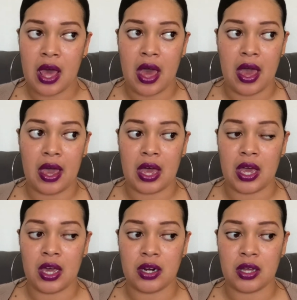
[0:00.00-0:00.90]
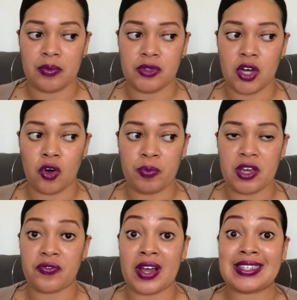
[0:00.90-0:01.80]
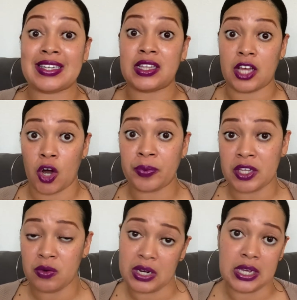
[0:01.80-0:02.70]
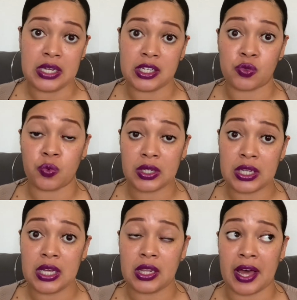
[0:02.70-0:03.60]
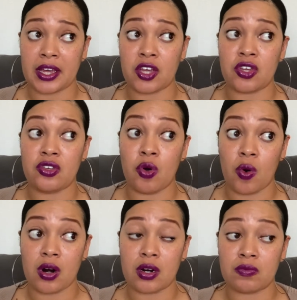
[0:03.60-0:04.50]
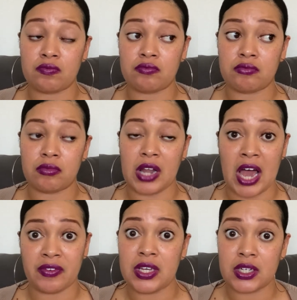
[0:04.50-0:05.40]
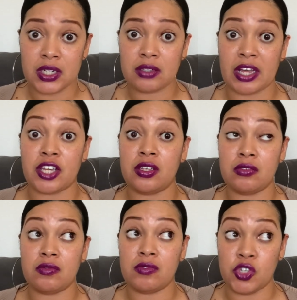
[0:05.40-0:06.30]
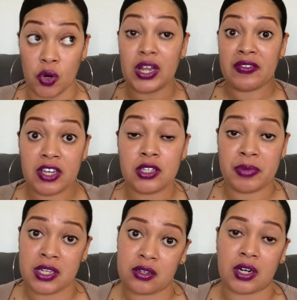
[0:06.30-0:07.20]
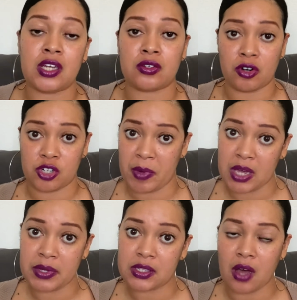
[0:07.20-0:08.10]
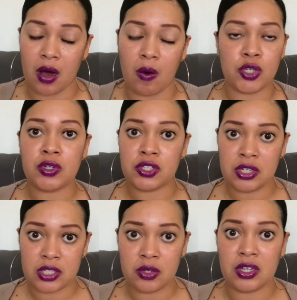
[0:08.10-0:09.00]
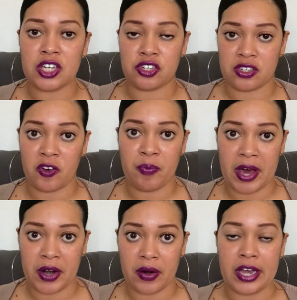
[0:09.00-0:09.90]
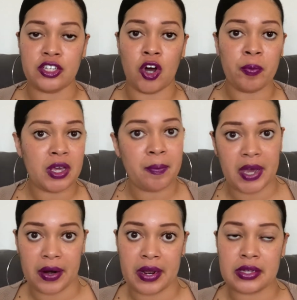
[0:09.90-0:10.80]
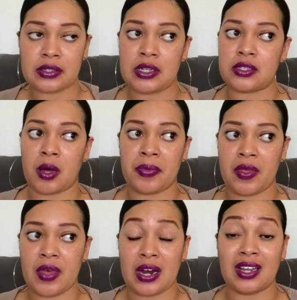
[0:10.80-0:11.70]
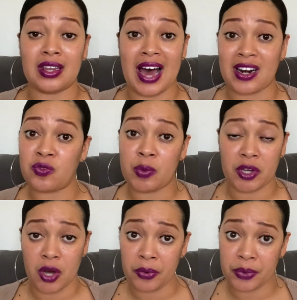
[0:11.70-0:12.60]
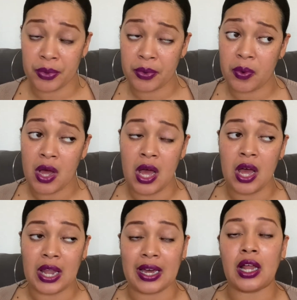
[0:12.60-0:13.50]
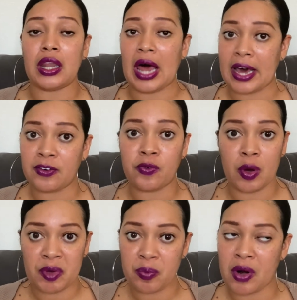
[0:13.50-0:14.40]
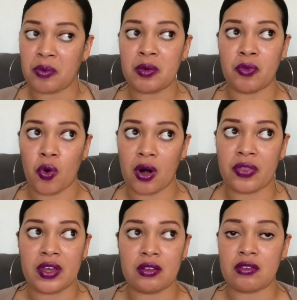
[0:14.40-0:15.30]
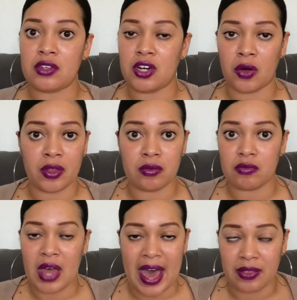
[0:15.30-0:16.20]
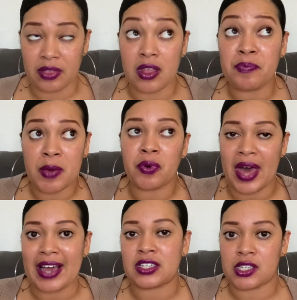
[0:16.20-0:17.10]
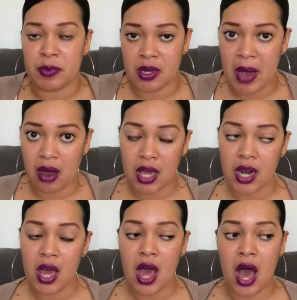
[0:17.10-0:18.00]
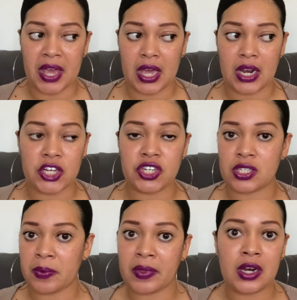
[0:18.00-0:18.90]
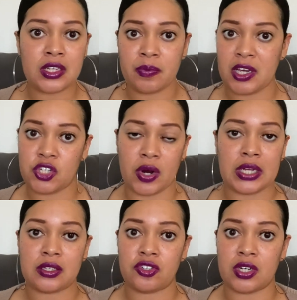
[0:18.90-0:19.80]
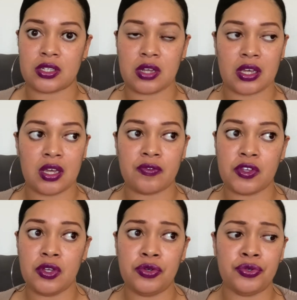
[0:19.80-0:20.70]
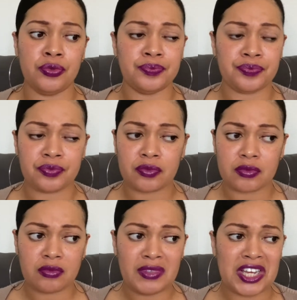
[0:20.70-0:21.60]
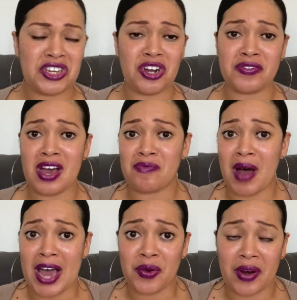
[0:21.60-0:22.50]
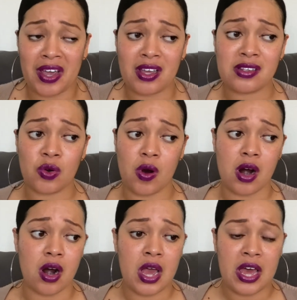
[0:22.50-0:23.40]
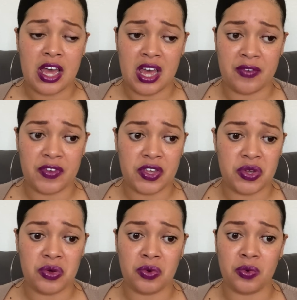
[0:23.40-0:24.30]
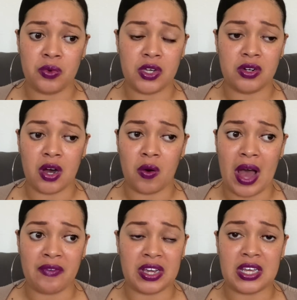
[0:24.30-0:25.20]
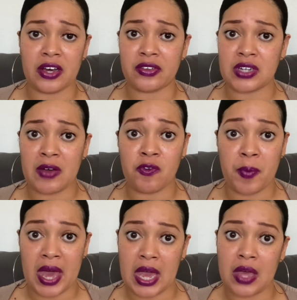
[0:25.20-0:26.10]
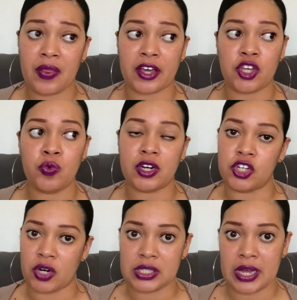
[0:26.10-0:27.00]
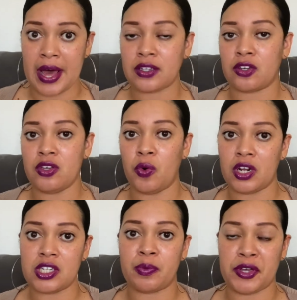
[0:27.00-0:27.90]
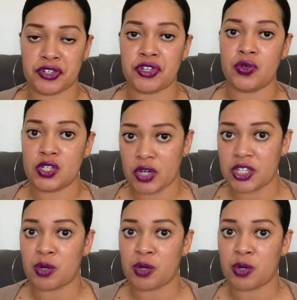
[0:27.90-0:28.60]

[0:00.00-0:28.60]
and don't be afraid to get the help that you need, because really, like, your livelihood depends on it, and so does your baby. So do what you need to do to get yourself better, and don't be embarrassed. It's something that a lot of women go through. Like a lot of women, probably more than, you know, than people that actually speak about it. And it's just something that needs to be addressed. Just like if you know, if you have migraines, or if you know, have any other type of pain, like you would address that. So you want to just make sure you address your